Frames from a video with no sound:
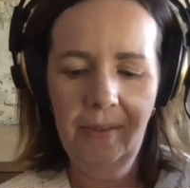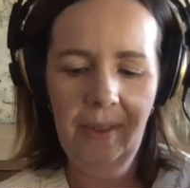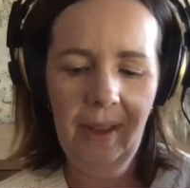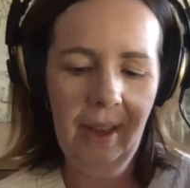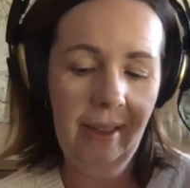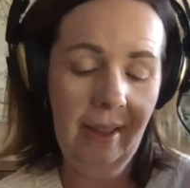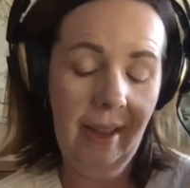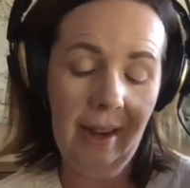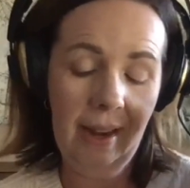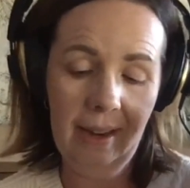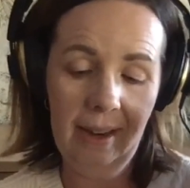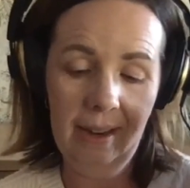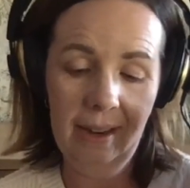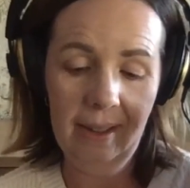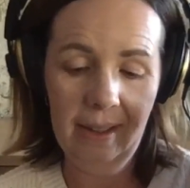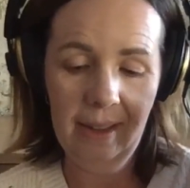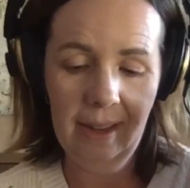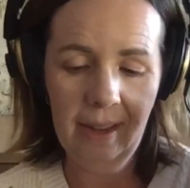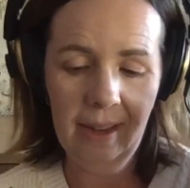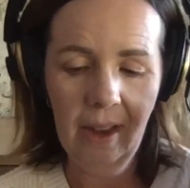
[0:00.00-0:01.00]
that kind of
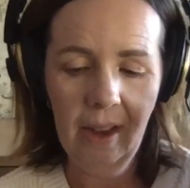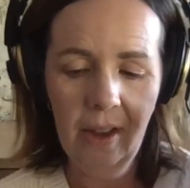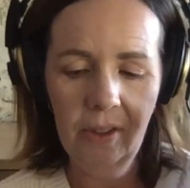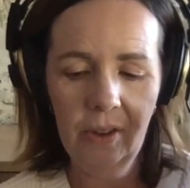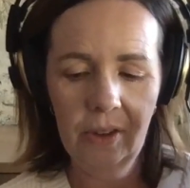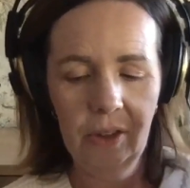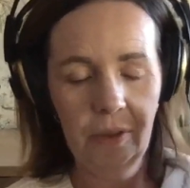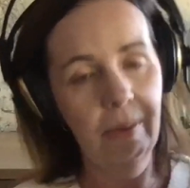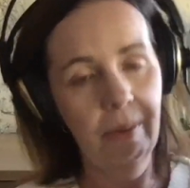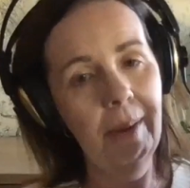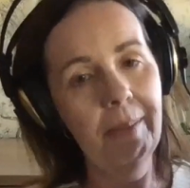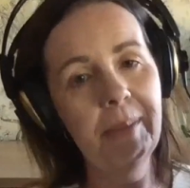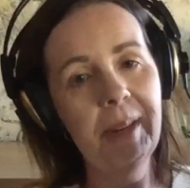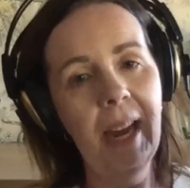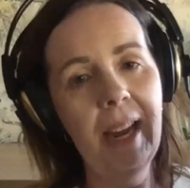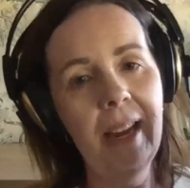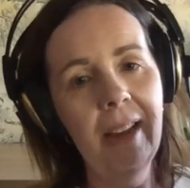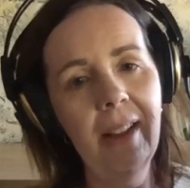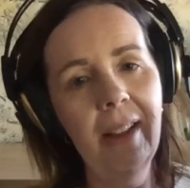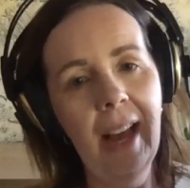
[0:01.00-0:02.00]
thing. There's a
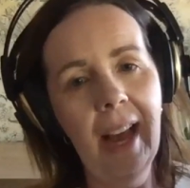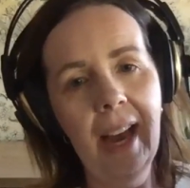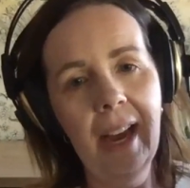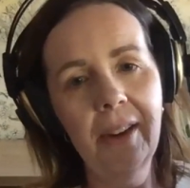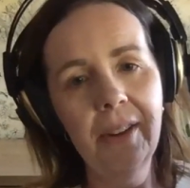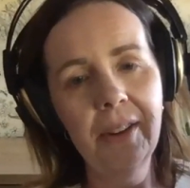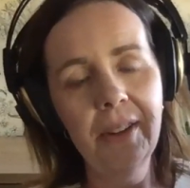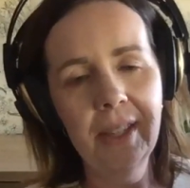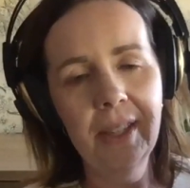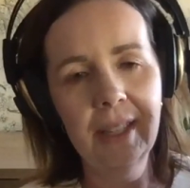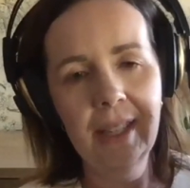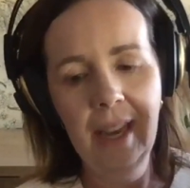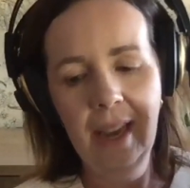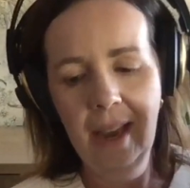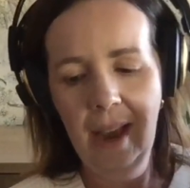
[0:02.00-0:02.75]
reptile house.